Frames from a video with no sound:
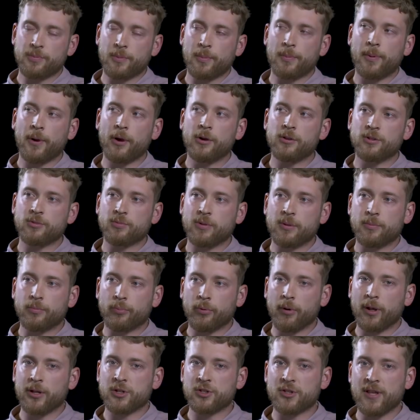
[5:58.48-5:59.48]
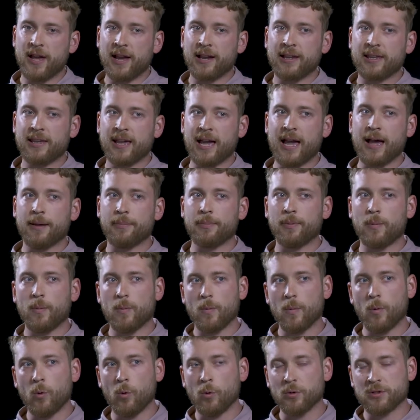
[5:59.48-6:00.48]
do you propose we bridge that gap?
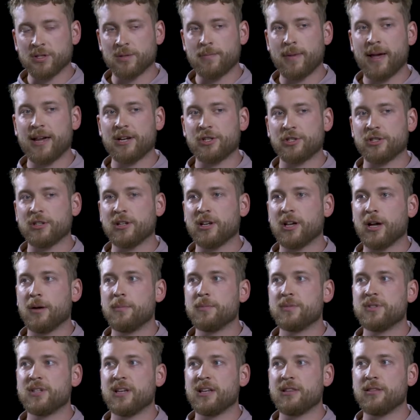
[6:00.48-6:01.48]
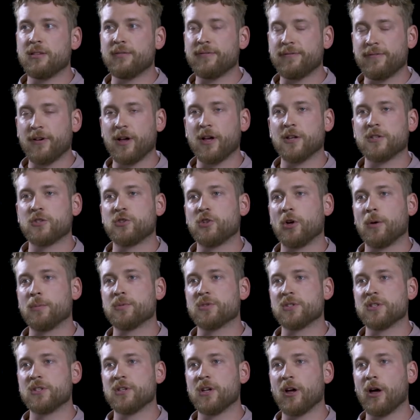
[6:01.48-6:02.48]
Automation comes in, the first
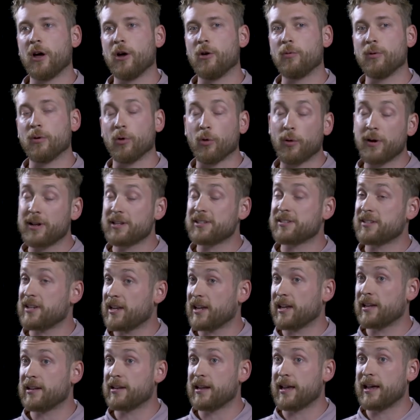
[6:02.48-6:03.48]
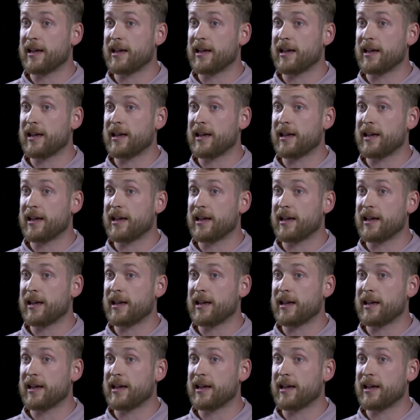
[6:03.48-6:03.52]
jobs to go, we're already seeing it